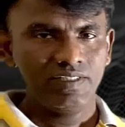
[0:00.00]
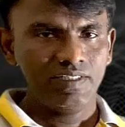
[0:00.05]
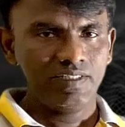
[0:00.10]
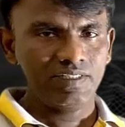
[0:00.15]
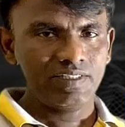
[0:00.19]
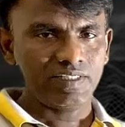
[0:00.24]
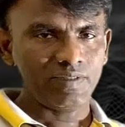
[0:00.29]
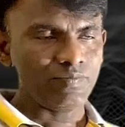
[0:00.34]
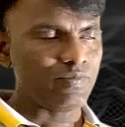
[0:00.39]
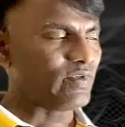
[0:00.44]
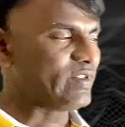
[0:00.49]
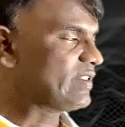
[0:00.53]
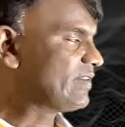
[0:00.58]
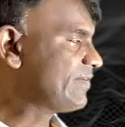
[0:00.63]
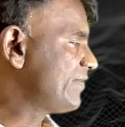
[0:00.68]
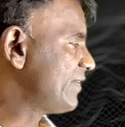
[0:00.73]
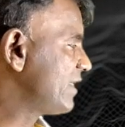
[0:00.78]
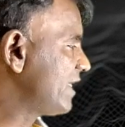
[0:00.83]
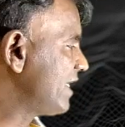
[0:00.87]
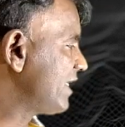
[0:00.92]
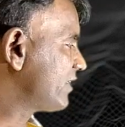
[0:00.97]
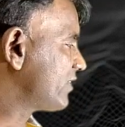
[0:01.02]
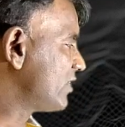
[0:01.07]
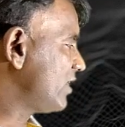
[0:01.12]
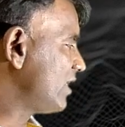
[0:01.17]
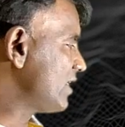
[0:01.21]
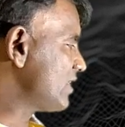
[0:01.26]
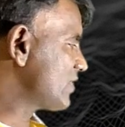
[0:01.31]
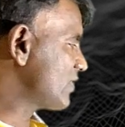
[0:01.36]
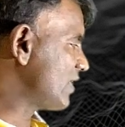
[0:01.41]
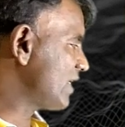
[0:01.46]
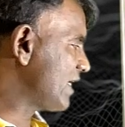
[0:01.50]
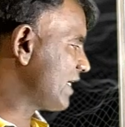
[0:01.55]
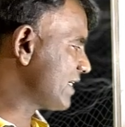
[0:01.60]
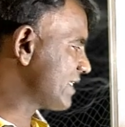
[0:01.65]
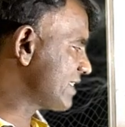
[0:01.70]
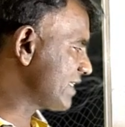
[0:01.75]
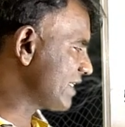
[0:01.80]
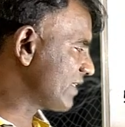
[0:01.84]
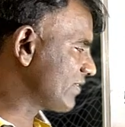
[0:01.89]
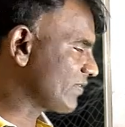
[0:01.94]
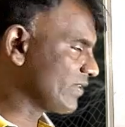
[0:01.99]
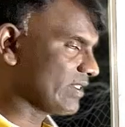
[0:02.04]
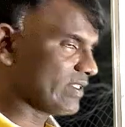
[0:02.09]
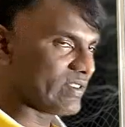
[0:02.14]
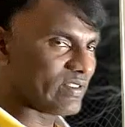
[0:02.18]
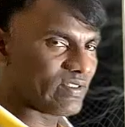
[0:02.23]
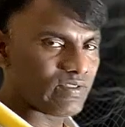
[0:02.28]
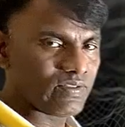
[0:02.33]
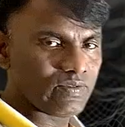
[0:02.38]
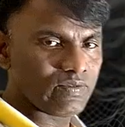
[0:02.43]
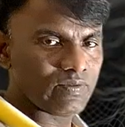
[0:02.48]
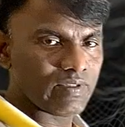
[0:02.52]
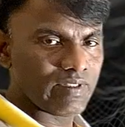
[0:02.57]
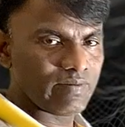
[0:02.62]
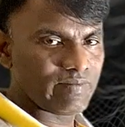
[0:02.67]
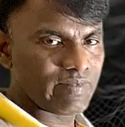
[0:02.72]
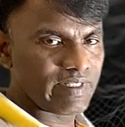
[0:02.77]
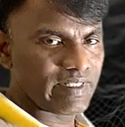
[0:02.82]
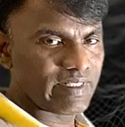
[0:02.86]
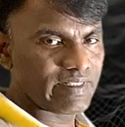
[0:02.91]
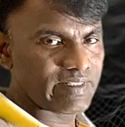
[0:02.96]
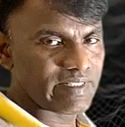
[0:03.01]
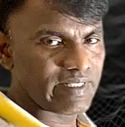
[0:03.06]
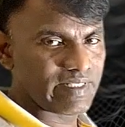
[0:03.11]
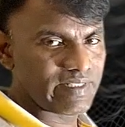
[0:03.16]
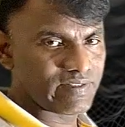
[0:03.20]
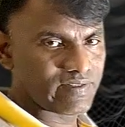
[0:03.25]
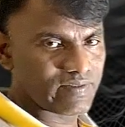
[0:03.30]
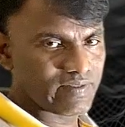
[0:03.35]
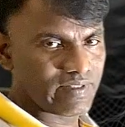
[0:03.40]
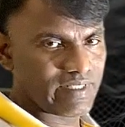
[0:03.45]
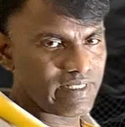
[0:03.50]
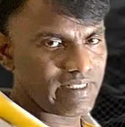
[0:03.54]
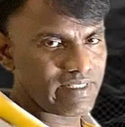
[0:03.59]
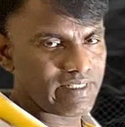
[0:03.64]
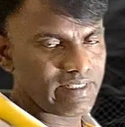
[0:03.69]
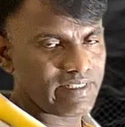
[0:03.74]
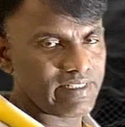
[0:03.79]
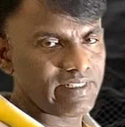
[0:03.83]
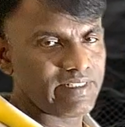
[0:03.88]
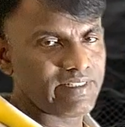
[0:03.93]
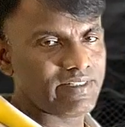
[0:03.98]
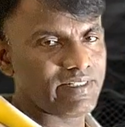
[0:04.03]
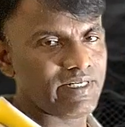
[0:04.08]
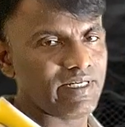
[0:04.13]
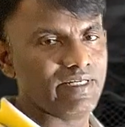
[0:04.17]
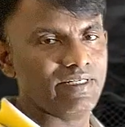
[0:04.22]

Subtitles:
Suppose if you write cos square x equal to 1 minus sin square, it is